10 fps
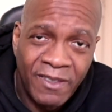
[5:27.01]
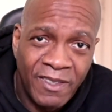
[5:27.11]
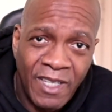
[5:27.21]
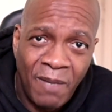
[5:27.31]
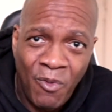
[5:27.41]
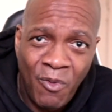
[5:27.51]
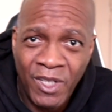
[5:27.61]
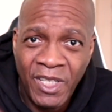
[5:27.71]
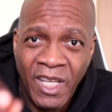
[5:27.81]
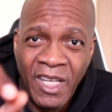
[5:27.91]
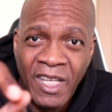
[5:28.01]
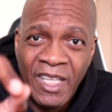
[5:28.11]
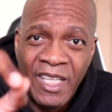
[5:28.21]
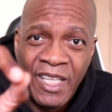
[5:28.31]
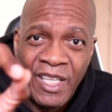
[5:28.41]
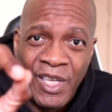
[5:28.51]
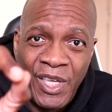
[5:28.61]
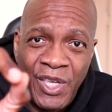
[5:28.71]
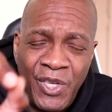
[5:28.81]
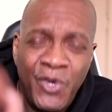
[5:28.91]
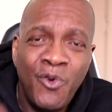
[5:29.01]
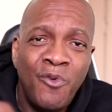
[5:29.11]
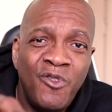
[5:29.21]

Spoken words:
Tell me what you